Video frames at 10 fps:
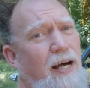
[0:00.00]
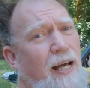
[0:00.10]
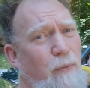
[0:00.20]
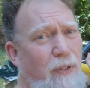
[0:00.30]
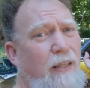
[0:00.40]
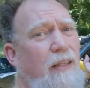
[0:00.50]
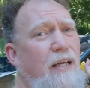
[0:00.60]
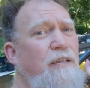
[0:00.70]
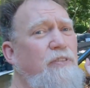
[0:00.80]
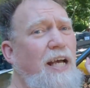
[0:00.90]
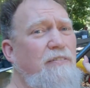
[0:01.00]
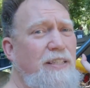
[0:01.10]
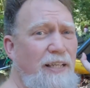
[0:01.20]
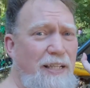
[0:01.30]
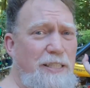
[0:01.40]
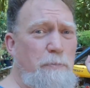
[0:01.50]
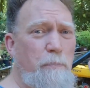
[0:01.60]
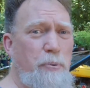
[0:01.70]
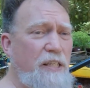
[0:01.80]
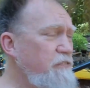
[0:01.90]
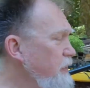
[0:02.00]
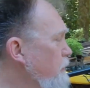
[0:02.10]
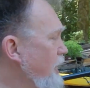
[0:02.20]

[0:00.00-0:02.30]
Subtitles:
I would love to have a nice beefy